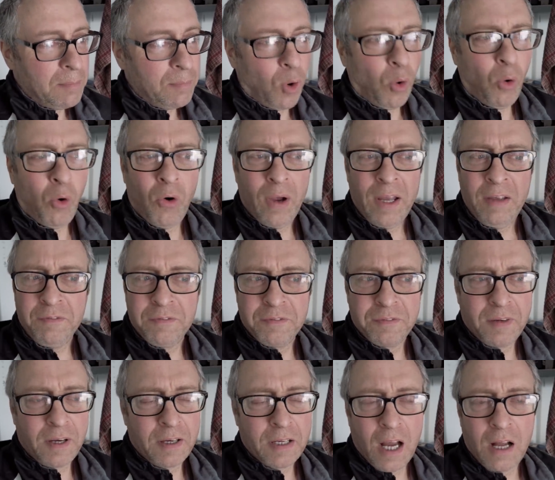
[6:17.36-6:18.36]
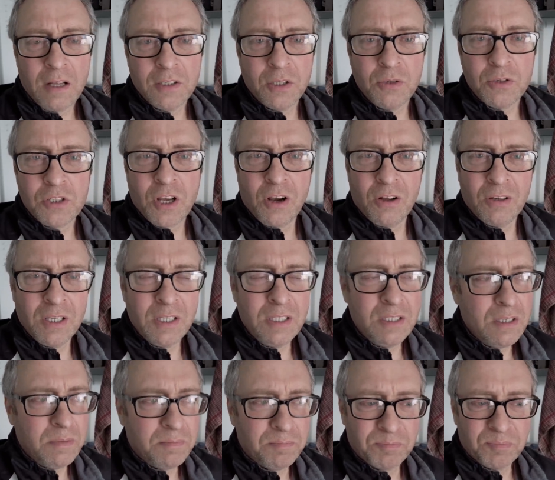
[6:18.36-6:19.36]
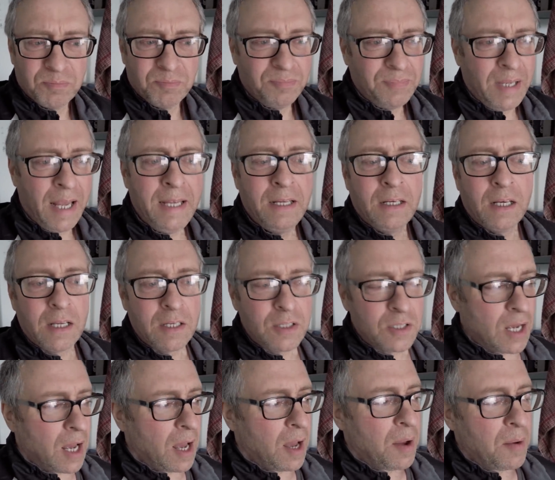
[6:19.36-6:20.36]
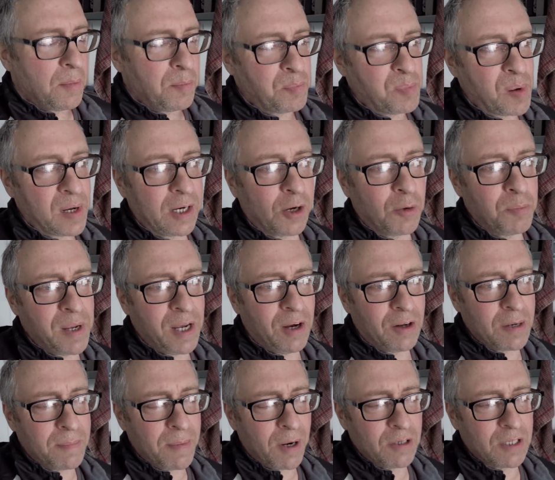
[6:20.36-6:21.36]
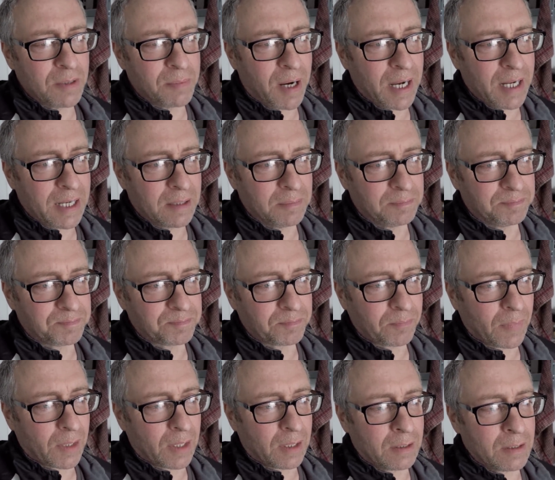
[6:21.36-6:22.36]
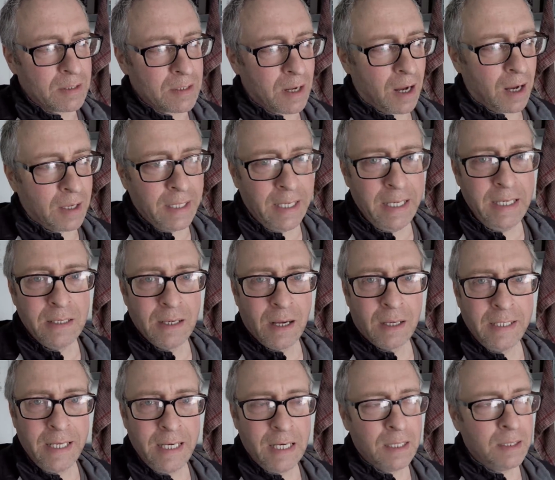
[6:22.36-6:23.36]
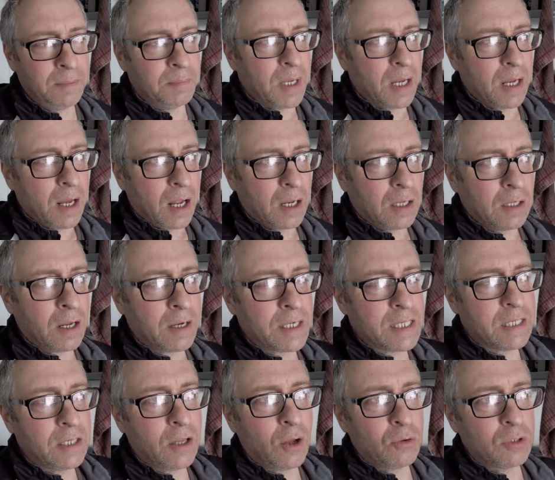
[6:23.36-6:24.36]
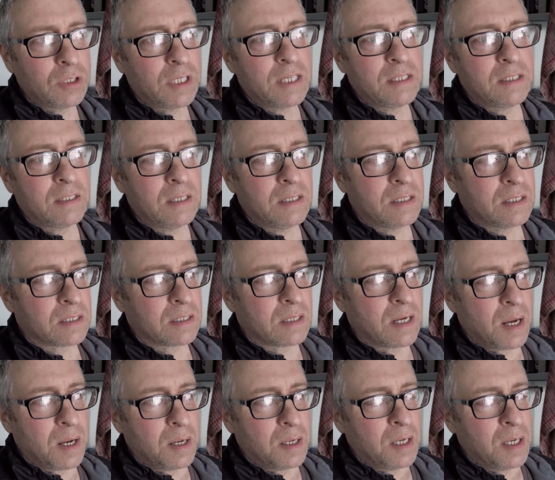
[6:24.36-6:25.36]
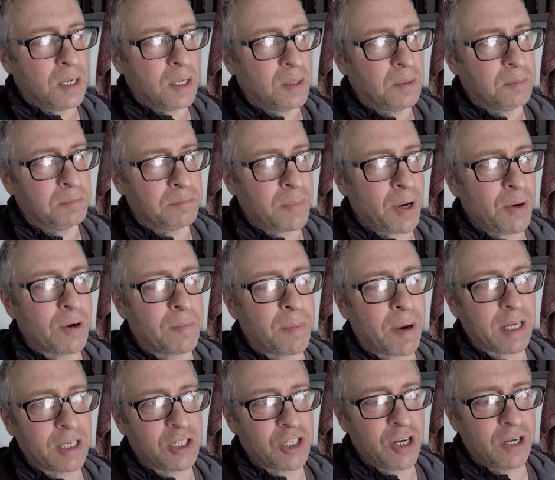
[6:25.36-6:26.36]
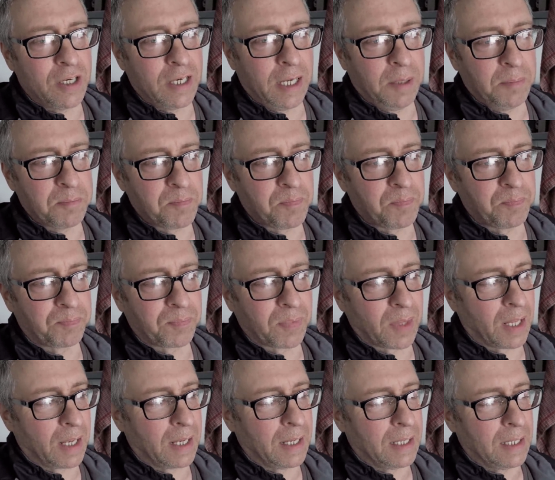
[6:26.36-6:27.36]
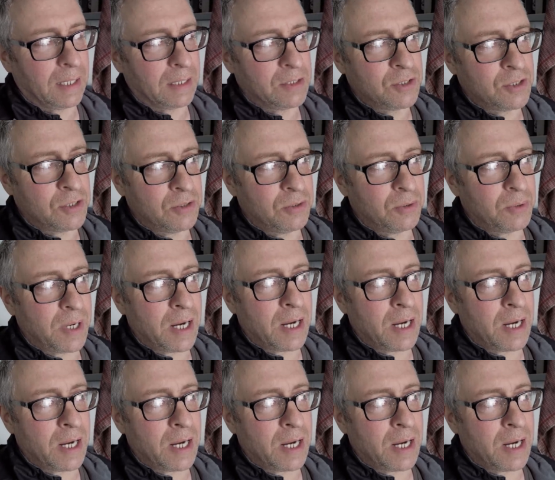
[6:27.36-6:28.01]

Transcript: Or if I can't do Scotland, England. But it will be on a motorbike, because I need a nice long distance motorbike journey to